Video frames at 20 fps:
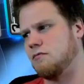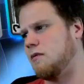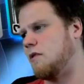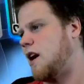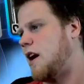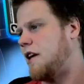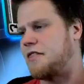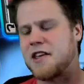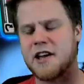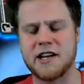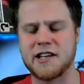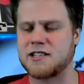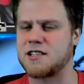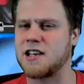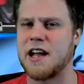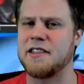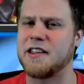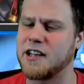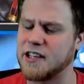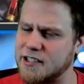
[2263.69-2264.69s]
I think
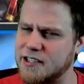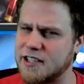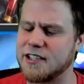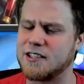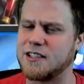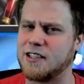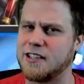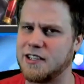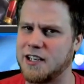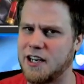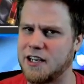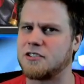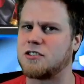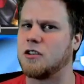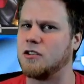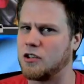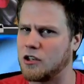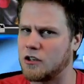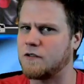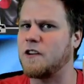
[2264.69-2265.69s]
it's easily done. So
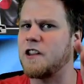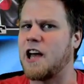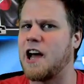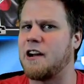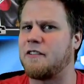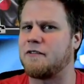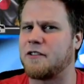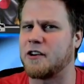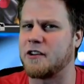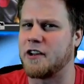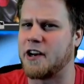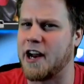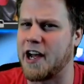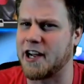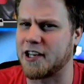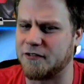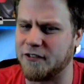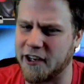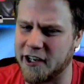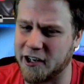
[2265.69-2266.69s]
look for that for the
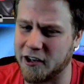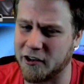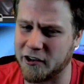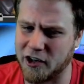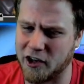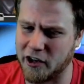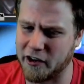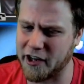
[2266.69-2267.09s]
next video, y'all.